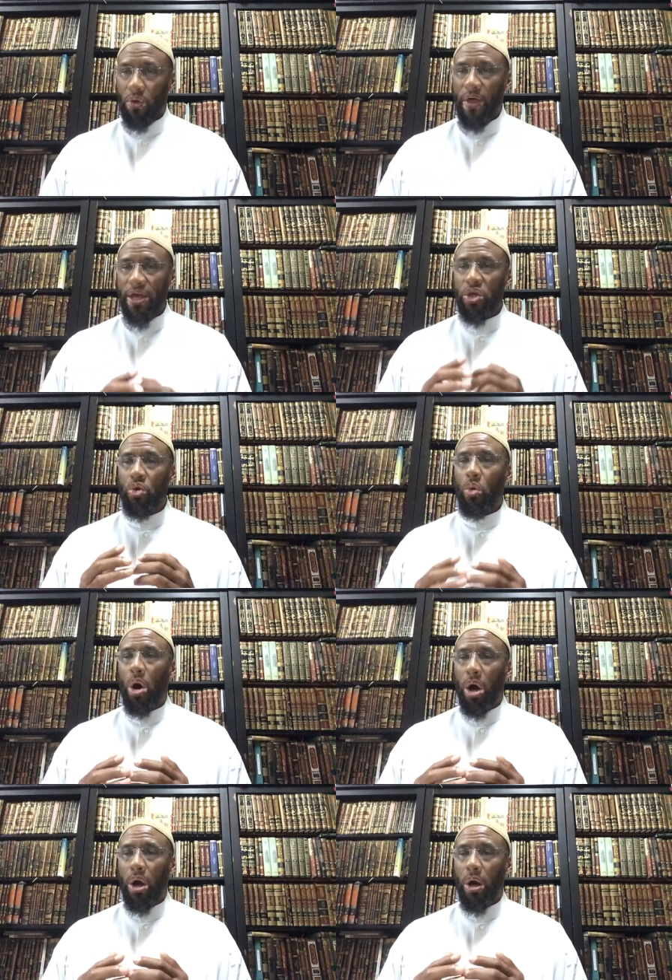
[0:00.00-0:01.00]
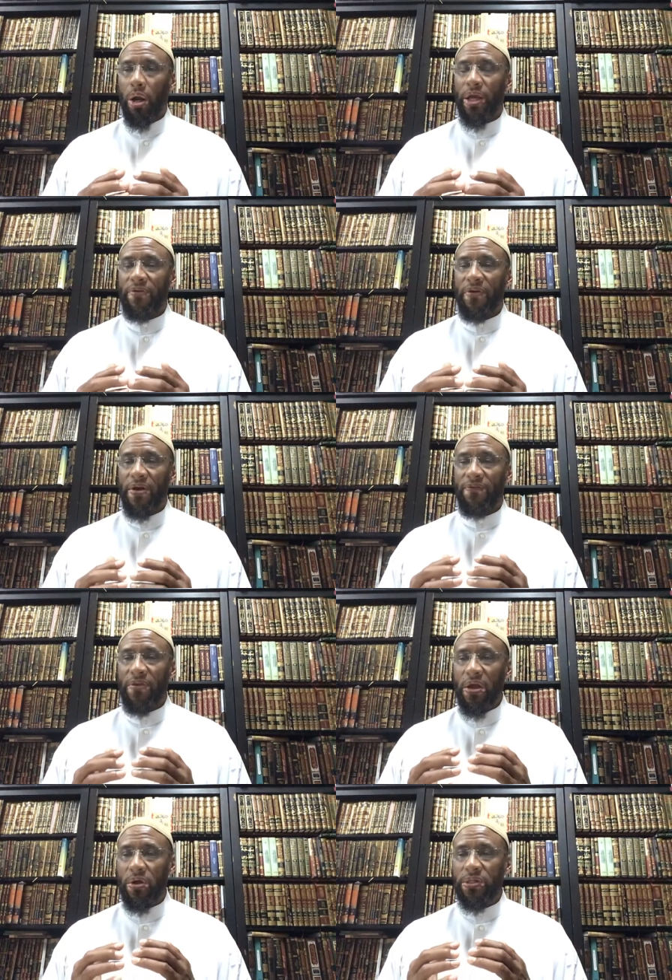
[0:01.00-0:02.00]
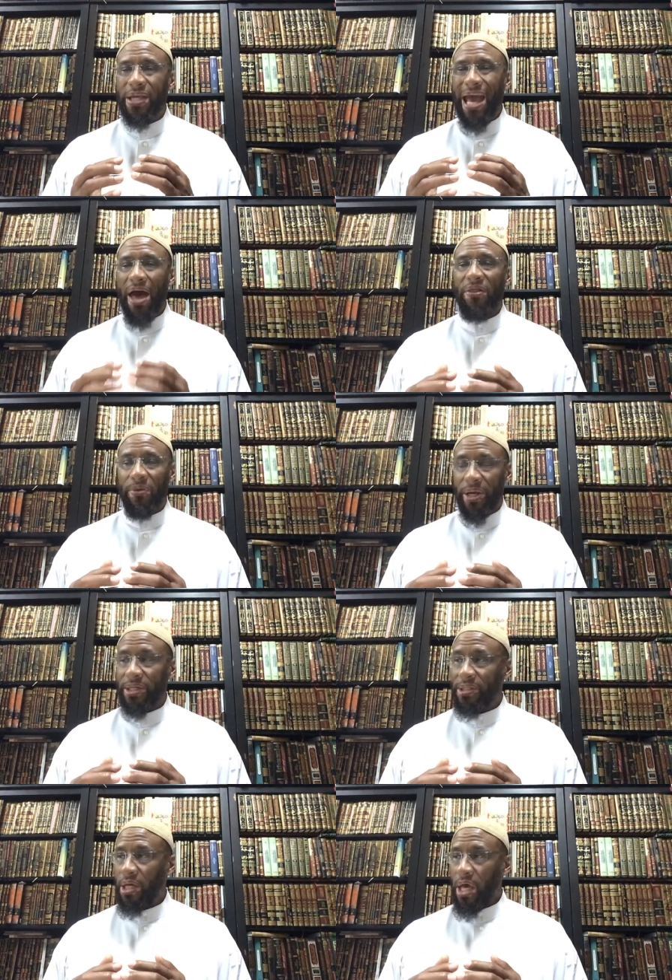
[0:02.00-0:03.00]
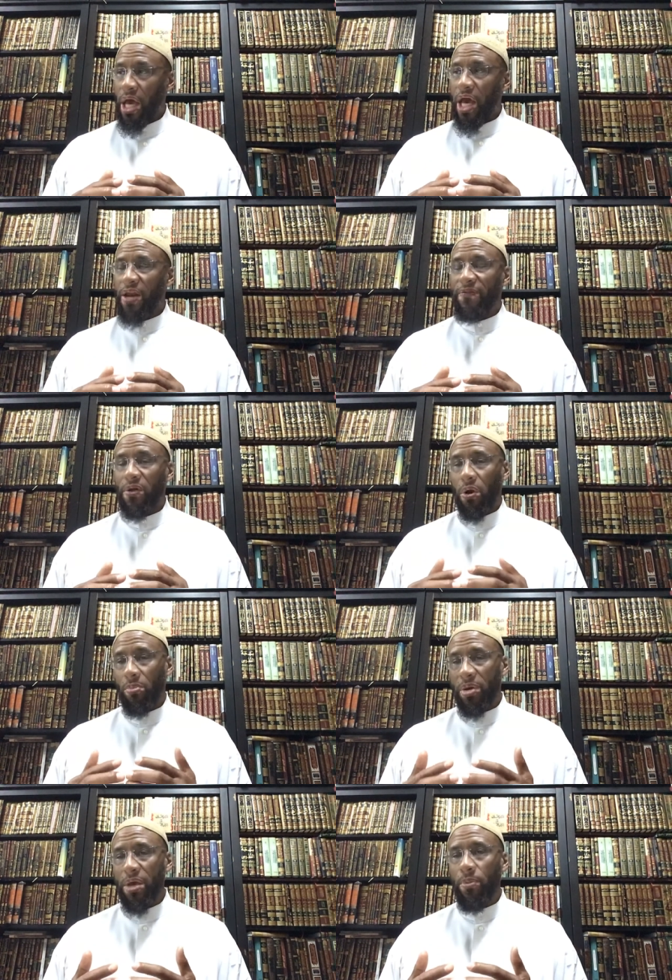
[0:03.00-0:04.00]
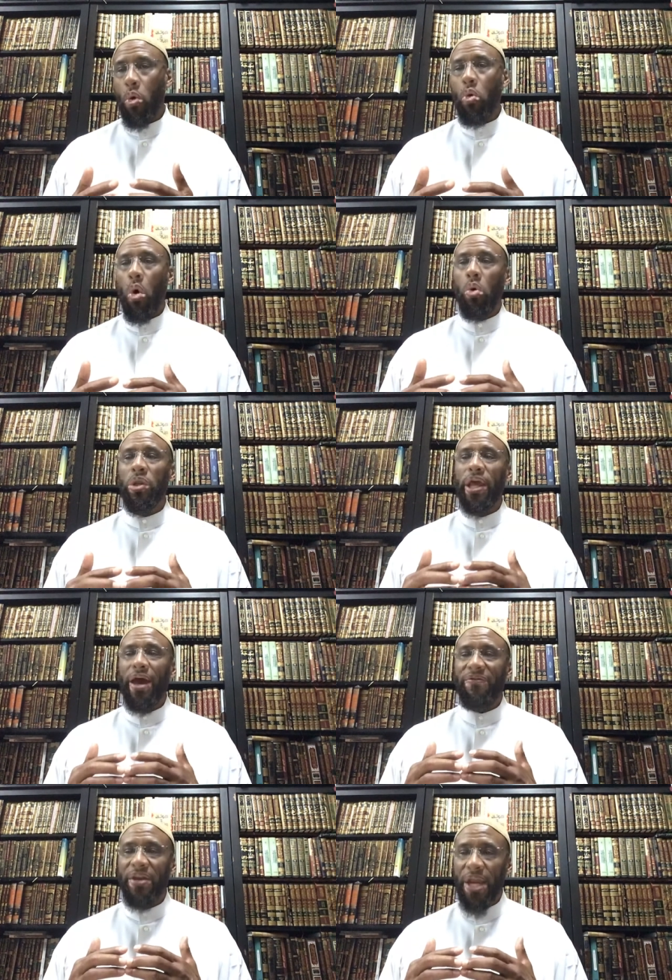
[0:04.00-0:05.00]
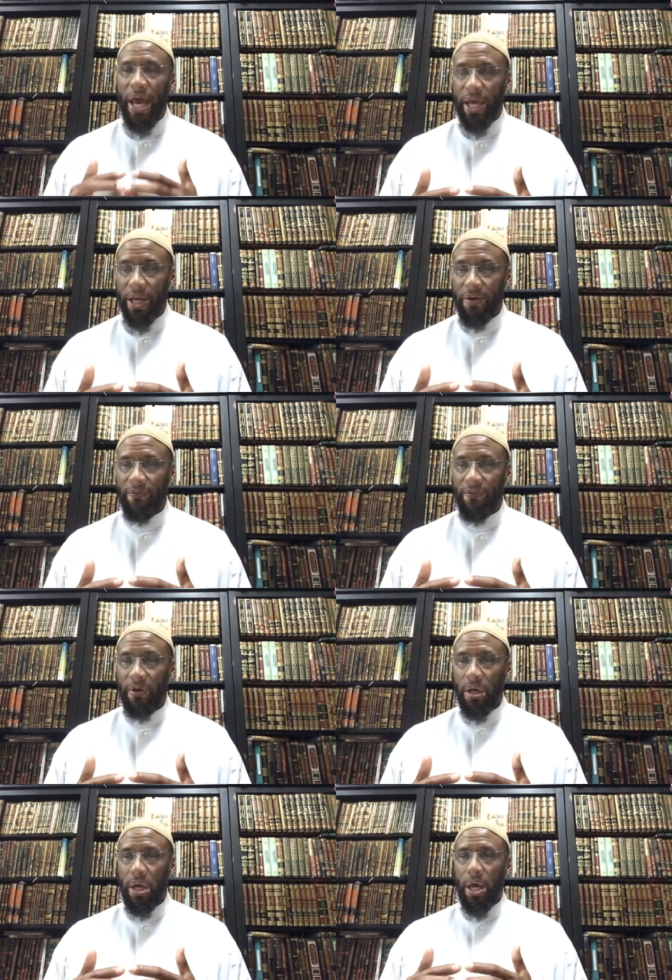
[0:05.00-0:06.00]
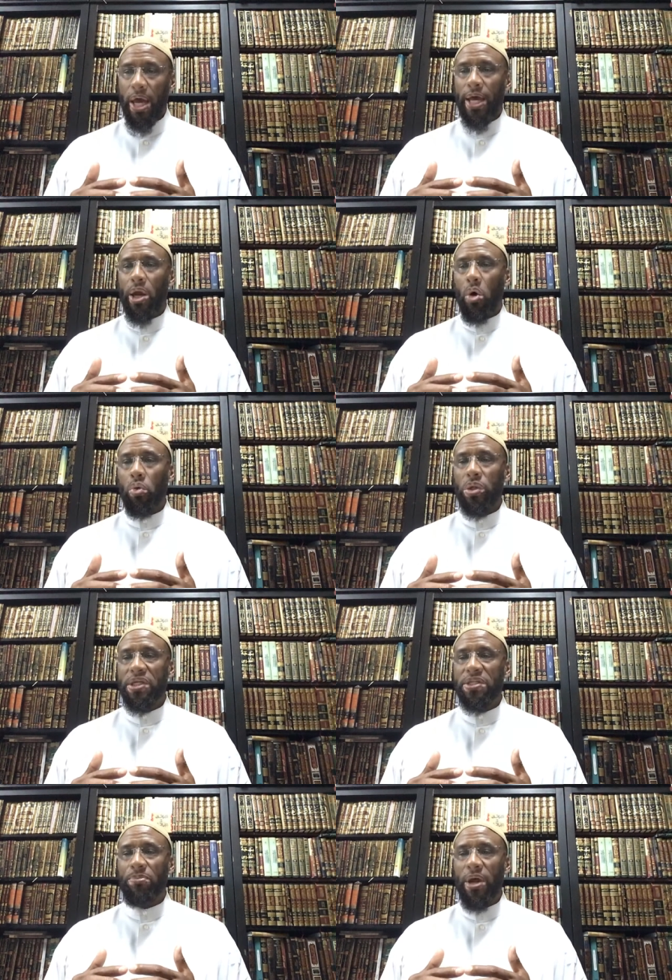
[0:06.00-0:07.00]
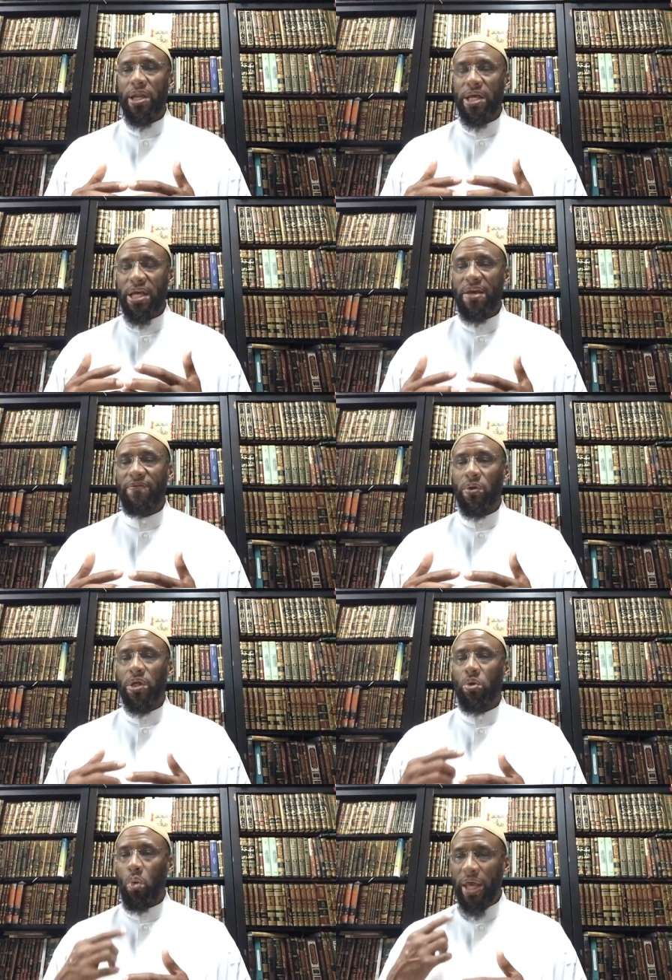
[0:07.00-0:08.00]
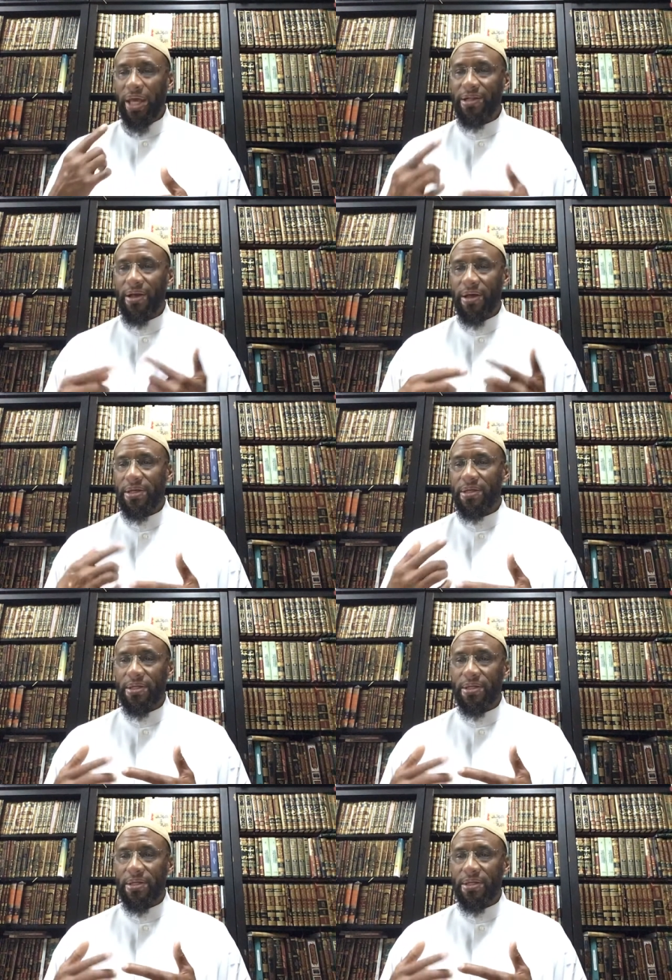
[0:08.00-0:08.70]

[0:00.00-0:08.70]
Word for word: So that you are, if, if there's gatherings and if there are people who only have negative and only spread evil and wicked,